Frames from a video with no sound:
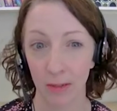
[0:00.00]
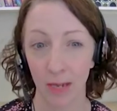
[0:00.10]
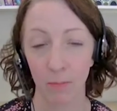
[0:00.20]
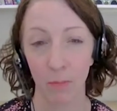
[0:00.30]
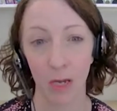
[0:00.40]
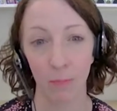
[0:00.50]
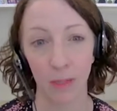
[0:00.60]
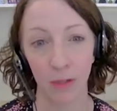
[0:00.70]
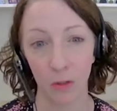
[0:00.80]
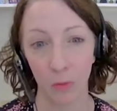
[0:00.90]
and that might
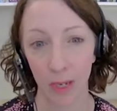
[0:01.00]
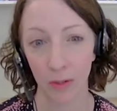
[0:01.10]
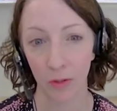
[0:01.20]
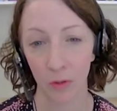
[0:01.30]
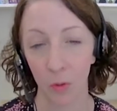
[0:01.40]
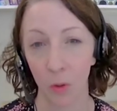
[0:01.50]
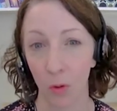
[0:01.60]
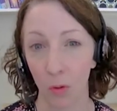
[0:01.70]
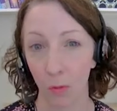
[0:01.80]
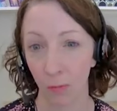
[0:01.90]
be sweats or
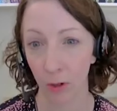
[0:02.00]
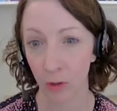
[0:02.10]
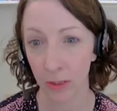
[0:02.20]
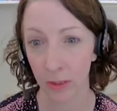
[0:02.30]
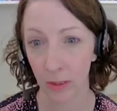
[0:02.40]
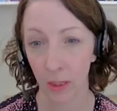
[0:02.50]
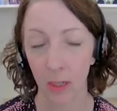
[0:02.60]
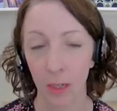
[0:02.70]
hot flushes.